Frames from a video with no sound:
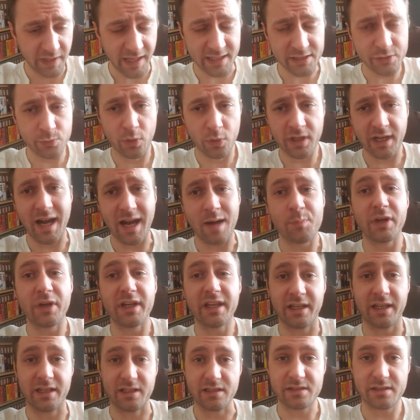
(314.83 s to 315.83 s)
that's what
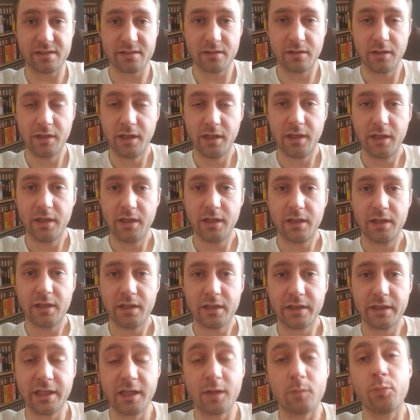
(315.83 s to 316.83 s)
COPPA is.
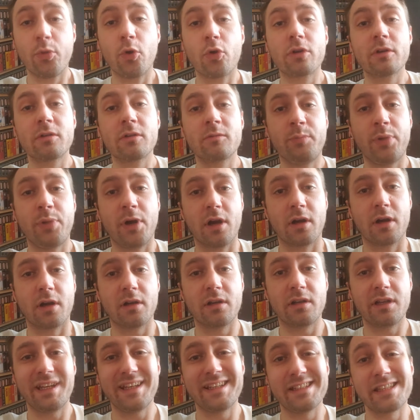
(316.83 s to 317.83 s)
The important
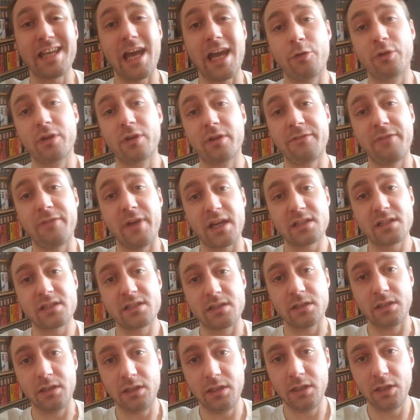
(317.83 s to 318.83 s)
part is how it
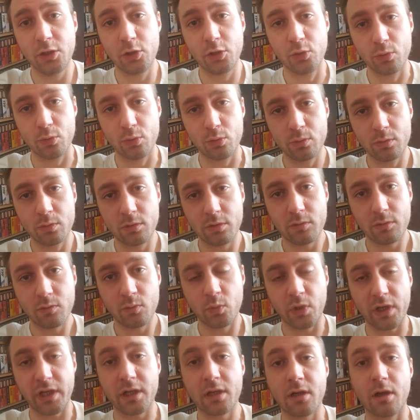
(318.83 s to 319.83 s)
affects you
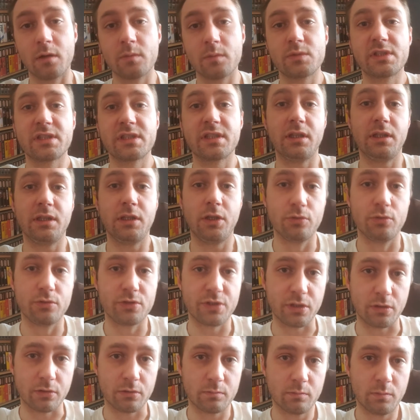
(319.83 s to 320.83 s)
when it comes to
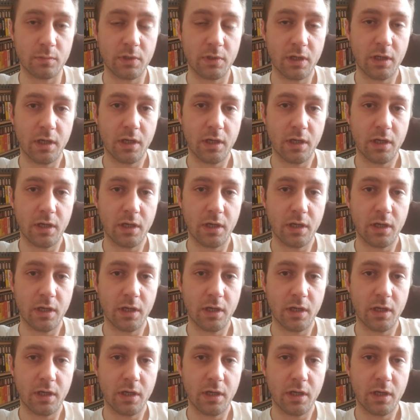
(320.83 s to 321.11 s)
YouTube.